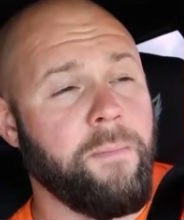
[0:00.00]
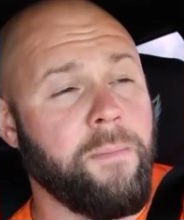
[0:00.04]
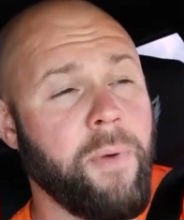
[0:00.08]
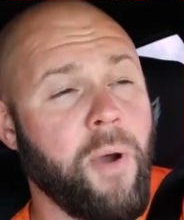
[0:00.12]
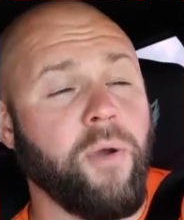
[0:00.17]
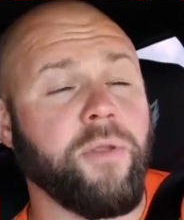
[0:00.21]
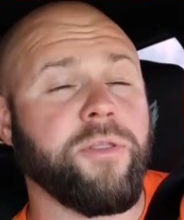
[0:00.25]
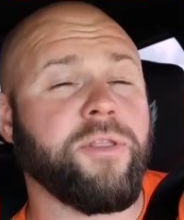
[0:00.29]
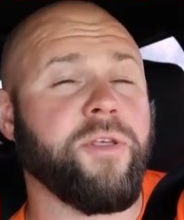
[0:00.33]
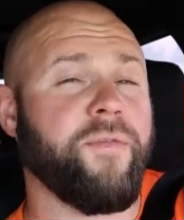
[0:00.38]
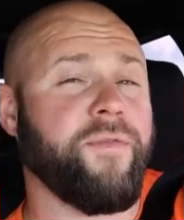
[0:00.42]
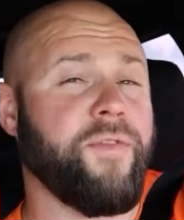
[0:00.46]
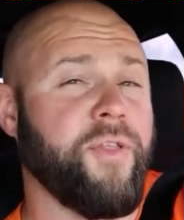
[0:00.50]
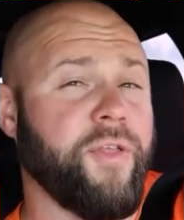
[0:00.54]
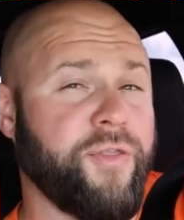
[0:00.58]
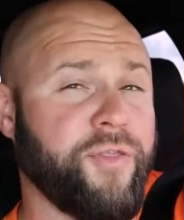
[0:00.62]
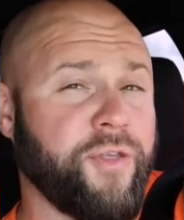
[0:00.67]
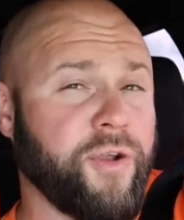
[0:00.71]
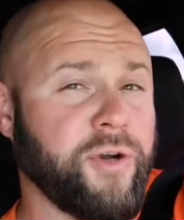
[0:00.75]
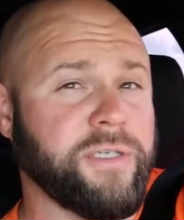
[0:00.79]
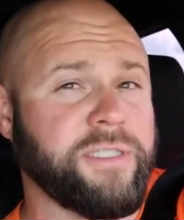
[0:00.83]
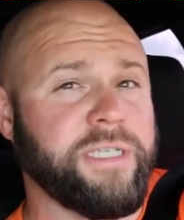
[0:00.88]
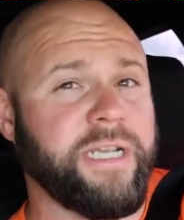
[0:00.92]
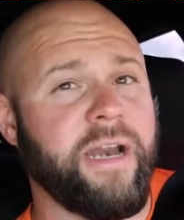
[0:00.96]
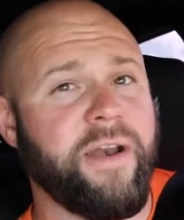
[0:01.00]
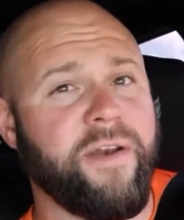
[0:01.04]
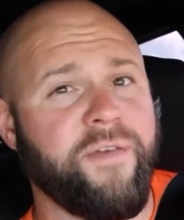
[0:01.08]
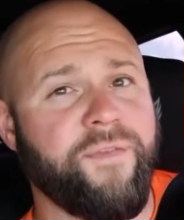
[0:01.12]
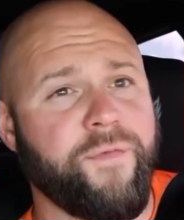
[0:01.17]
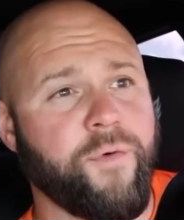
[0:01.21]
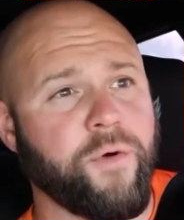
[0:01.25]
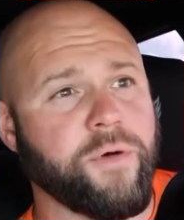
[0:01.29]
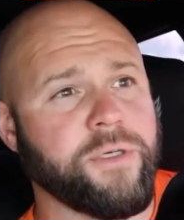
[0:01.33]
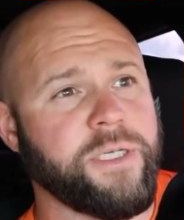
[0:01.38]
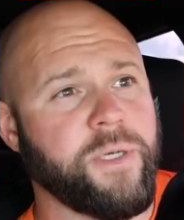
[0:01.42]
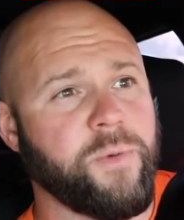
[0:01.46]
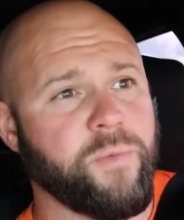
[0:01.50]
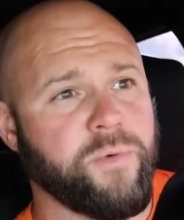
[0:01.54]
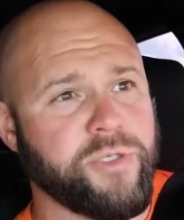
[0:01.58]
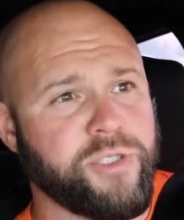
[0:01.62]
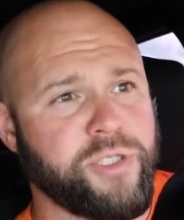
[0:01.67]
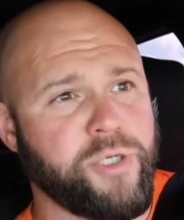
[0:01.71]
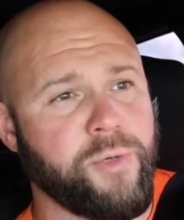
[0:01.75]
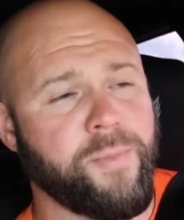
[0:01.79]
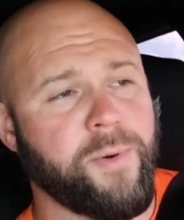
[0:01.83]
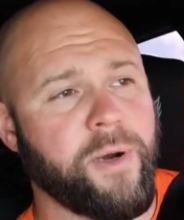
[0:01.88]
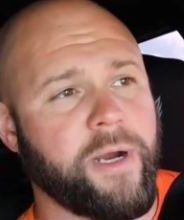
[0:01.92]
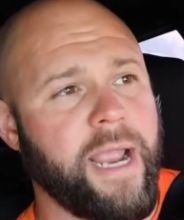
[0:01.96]
Both of the 13 and 14 were
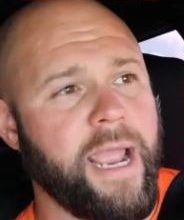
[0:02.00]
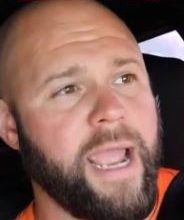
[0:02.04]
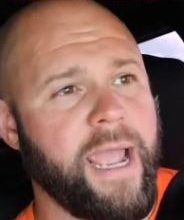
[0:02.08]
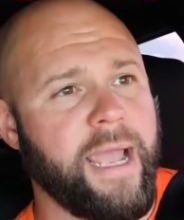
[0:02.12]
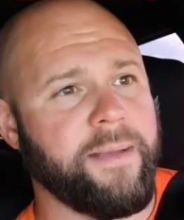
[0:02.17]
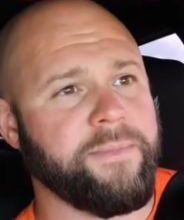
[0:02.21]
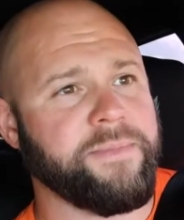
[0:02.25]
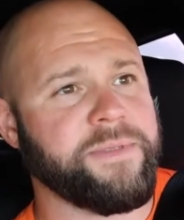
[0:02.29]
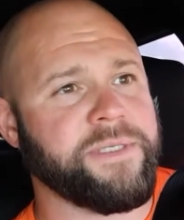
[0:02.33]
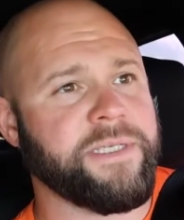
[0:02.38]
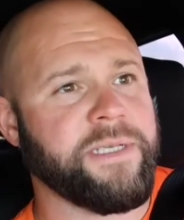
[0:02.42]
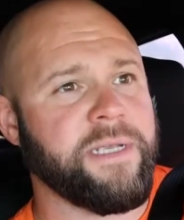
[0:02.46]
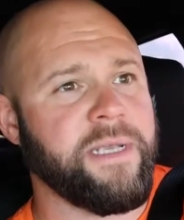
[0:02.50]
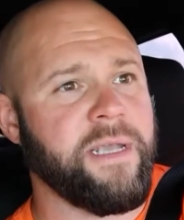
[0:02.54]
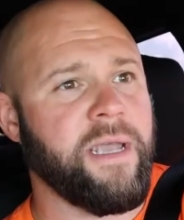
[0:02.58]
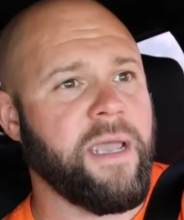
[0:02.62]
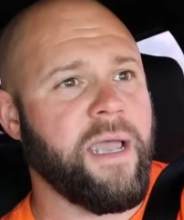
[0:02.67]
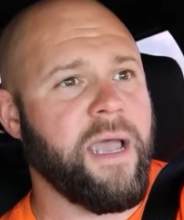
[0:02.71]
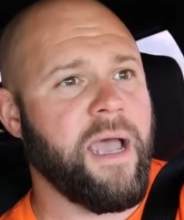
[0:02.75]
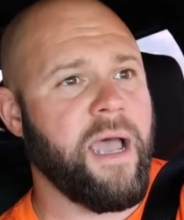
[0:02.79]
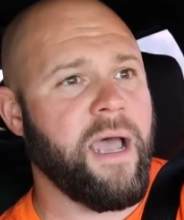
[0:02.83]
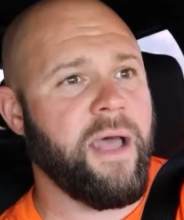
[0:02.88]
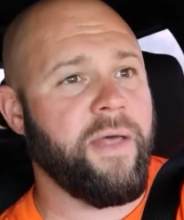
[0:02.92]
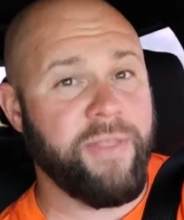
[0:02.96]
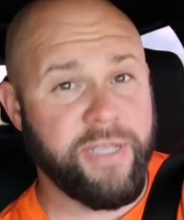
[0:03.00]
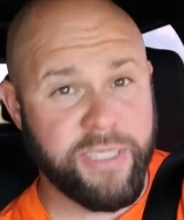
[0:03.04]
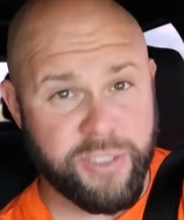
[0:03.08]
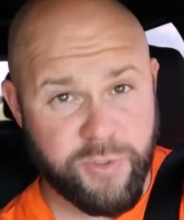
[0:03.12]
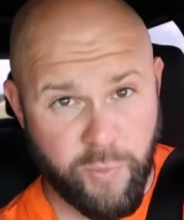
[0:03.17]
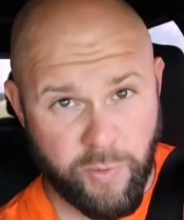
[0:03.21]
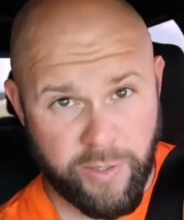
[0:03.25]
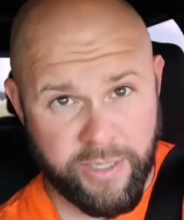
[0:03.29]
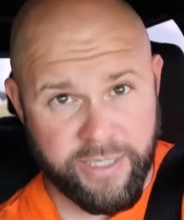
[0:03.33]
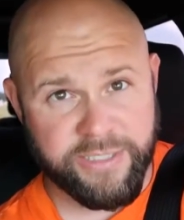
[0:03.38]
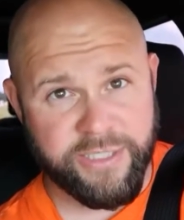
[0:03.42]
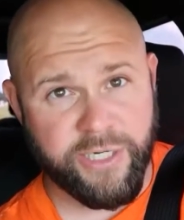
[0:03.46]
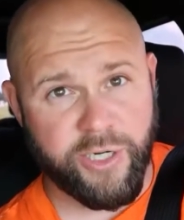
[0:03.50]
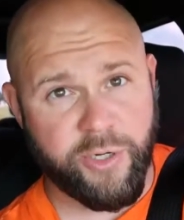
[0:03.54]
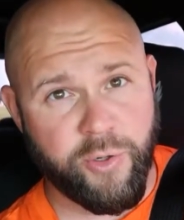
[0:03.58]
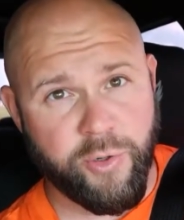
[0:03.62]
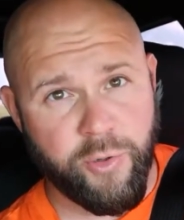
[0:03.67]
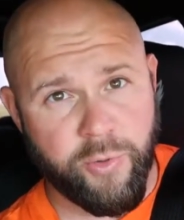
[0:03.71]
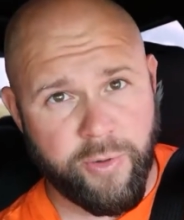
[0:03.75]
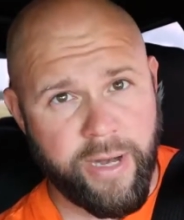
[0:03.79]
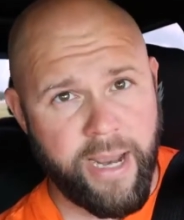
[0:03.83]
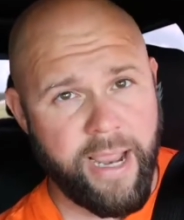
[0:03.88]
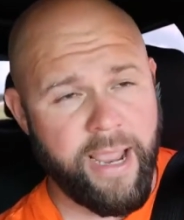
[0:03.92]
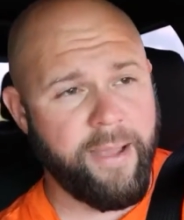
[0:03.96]
super cabs. This one is a
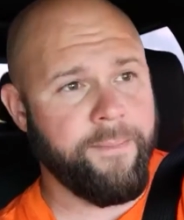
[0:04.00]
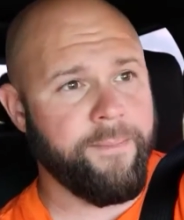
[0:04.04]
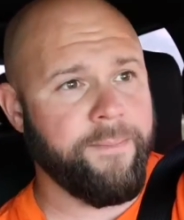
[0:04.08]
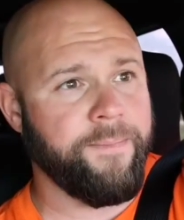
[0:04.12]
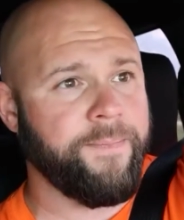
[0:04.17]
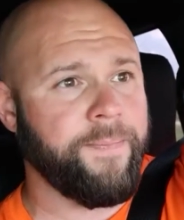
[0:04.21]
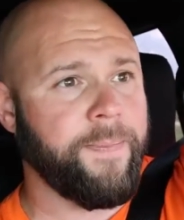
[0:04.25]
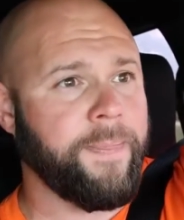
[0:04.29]
crew cab.